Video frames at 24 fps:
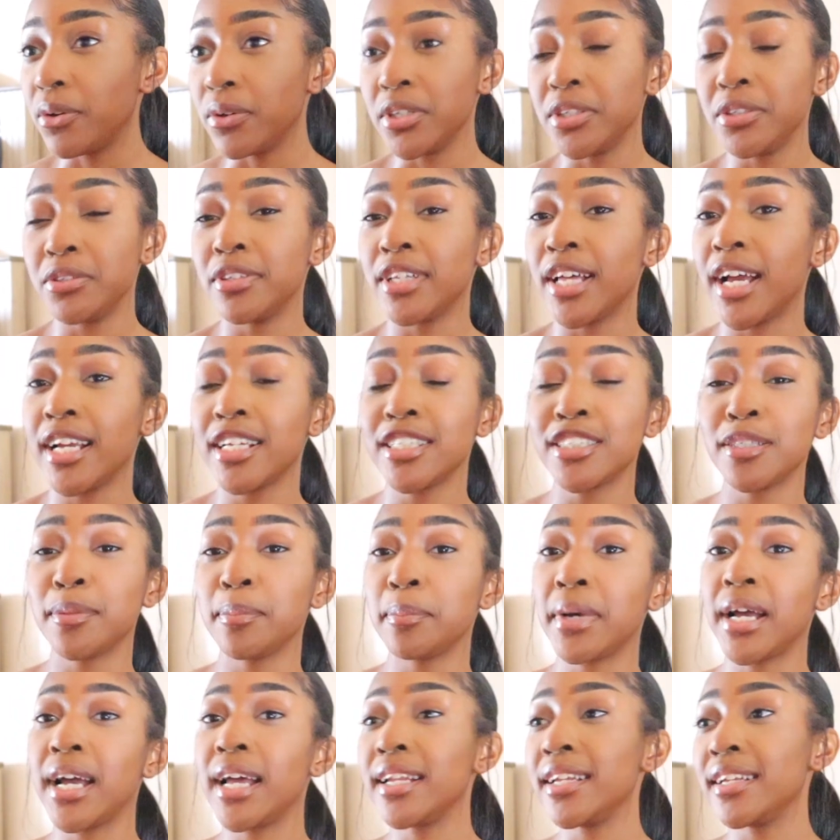or you like
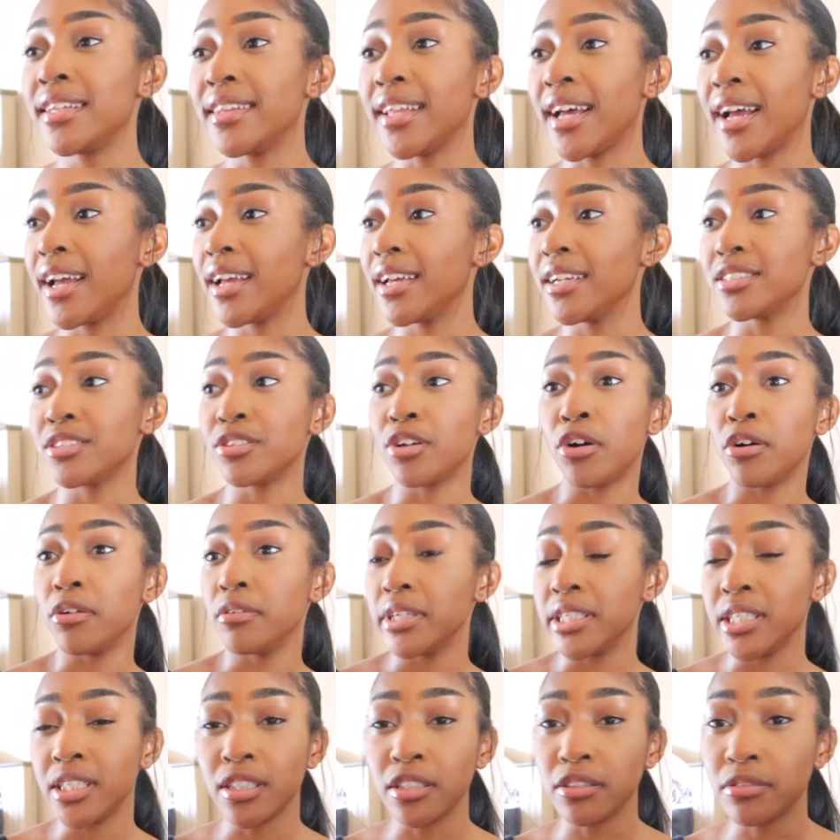somebody that is
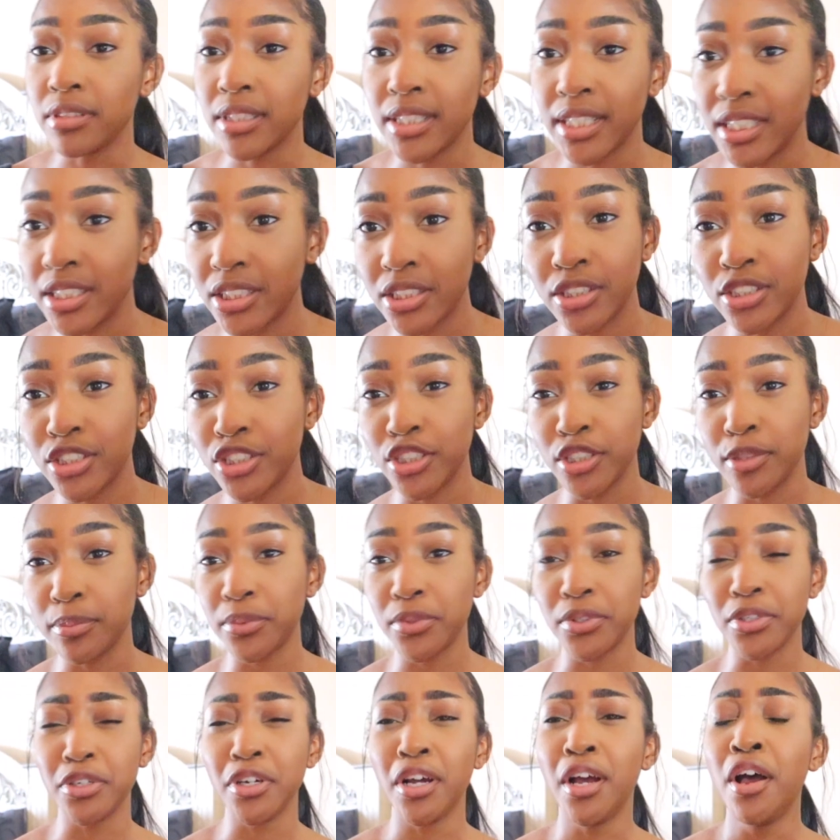already in a relationship
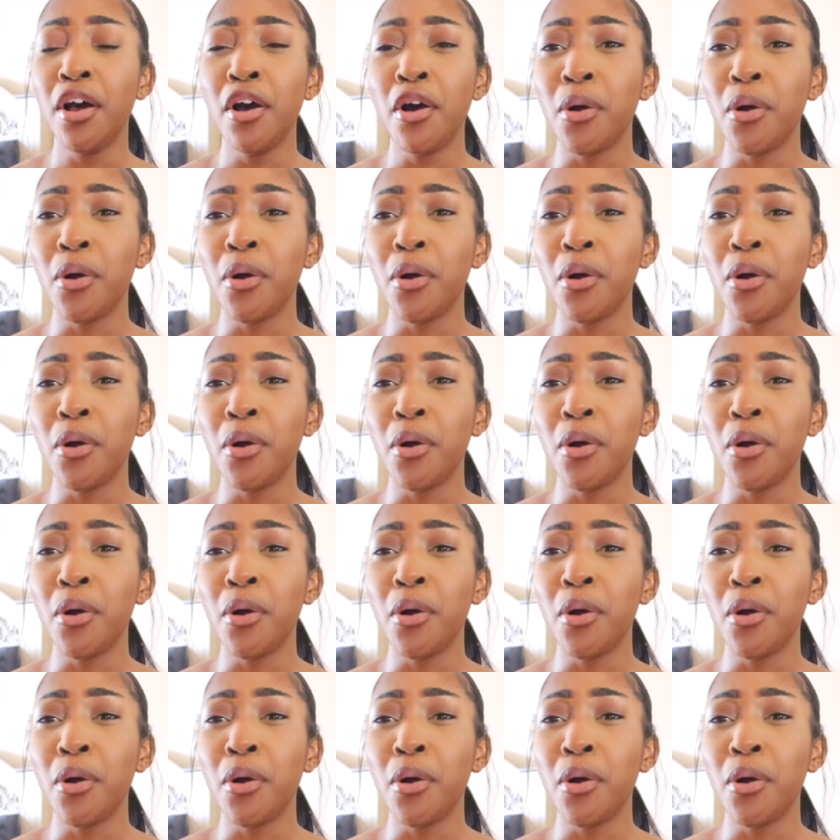or